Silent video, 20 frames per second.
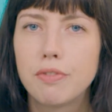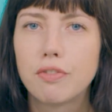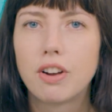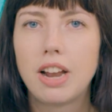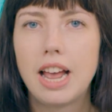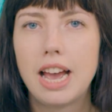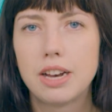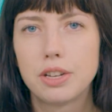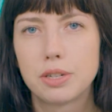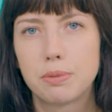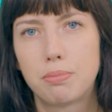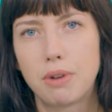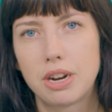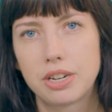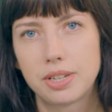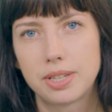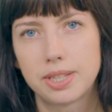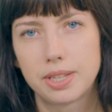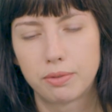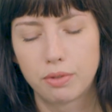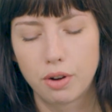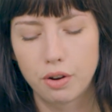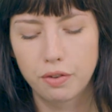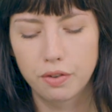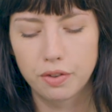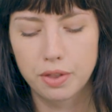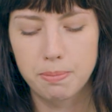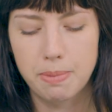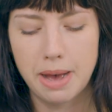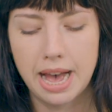of cloud brushes the roof
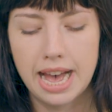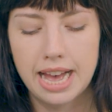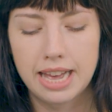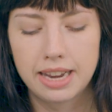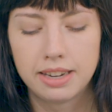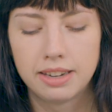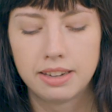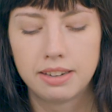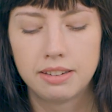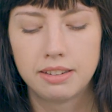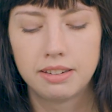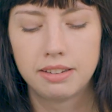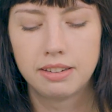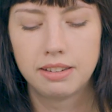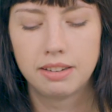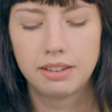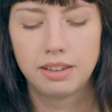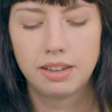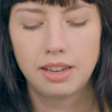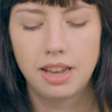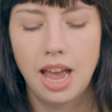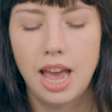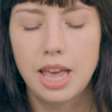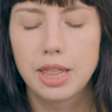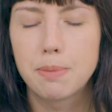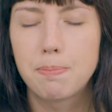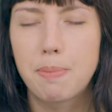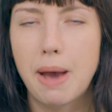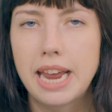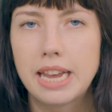of the barn.
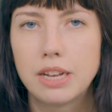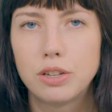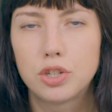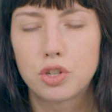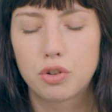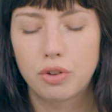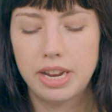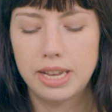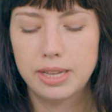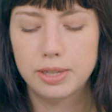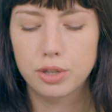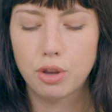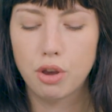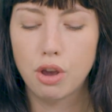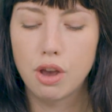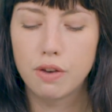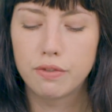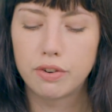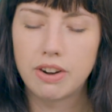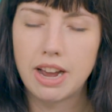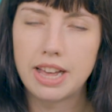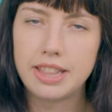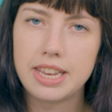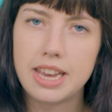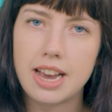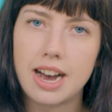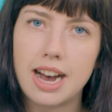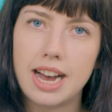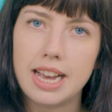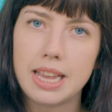The pale trees curve around
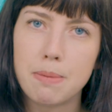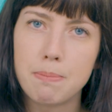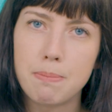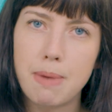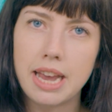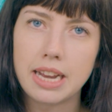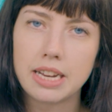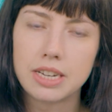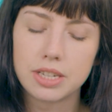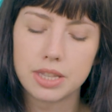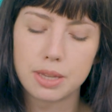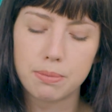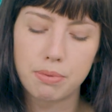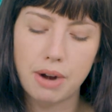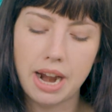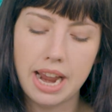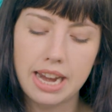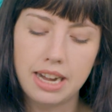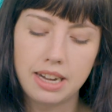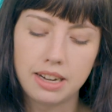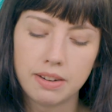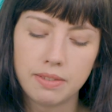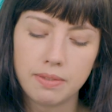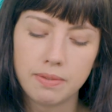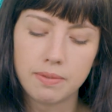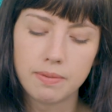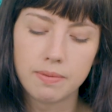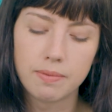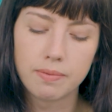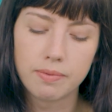the eye and back into the brain.
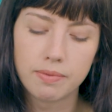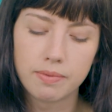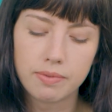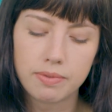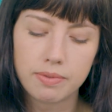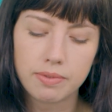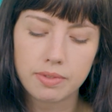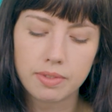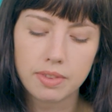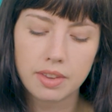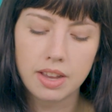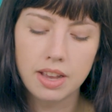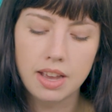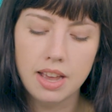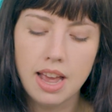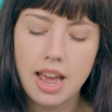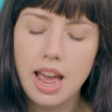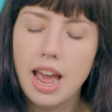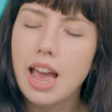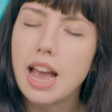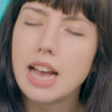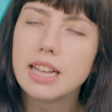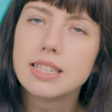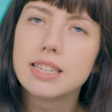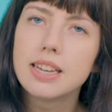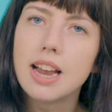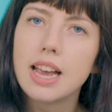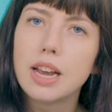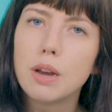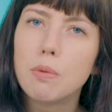
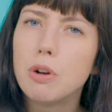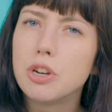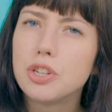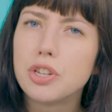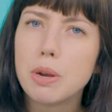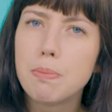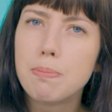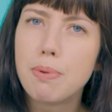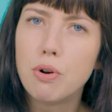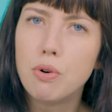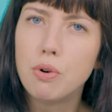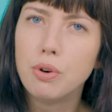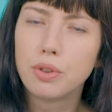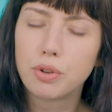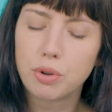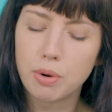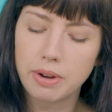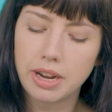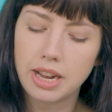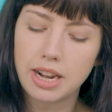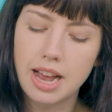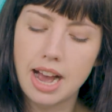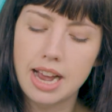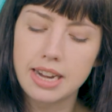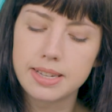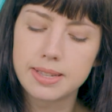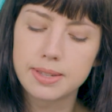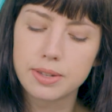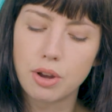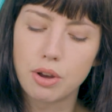It's like watching porn through a
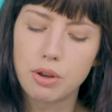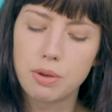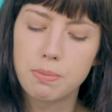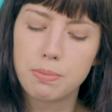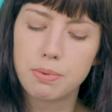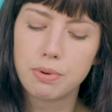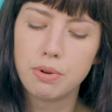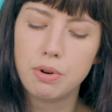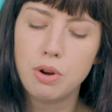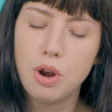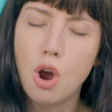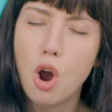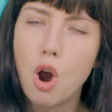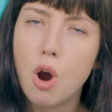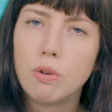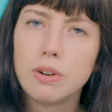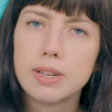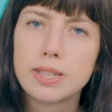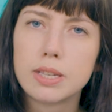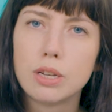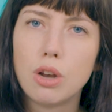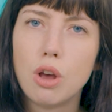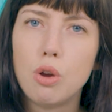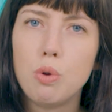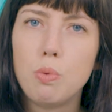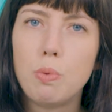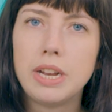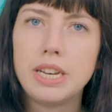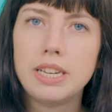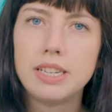kaleidoscope, or a slow
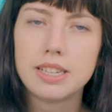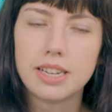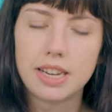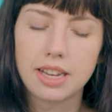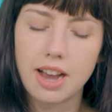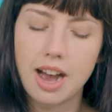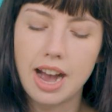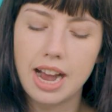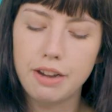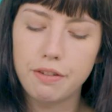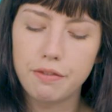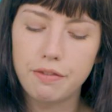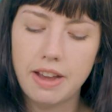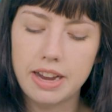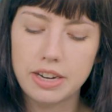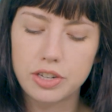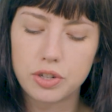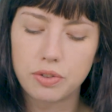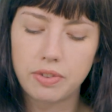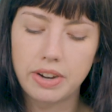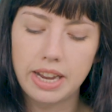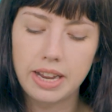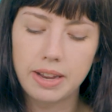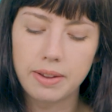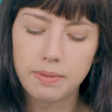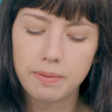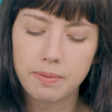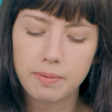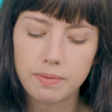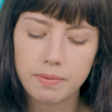wind in a kite factory.